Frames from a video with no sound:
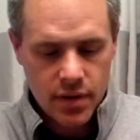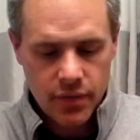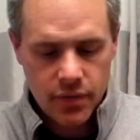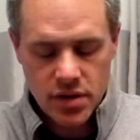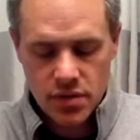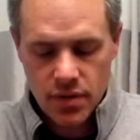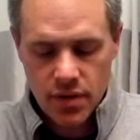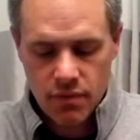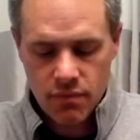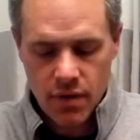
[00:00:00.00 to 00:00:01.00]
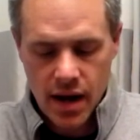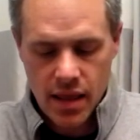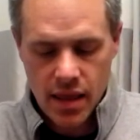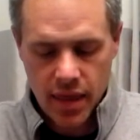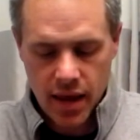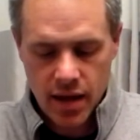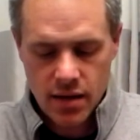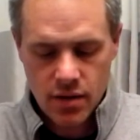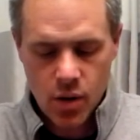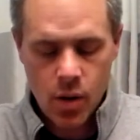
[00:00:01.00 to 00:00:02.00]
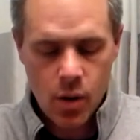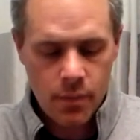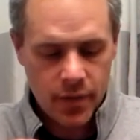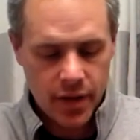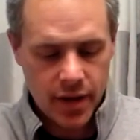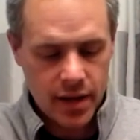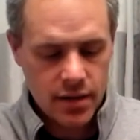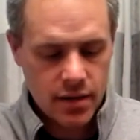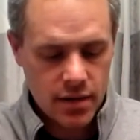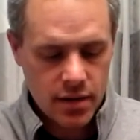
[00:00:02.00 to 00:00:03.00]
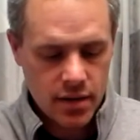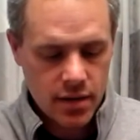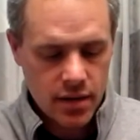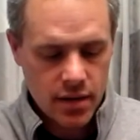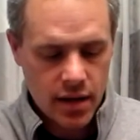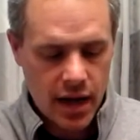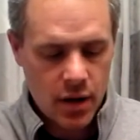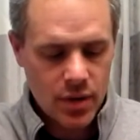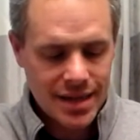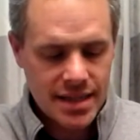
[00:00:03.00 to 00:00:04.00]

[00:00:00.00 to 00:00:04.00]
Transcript: if we do the right thing, hopefully our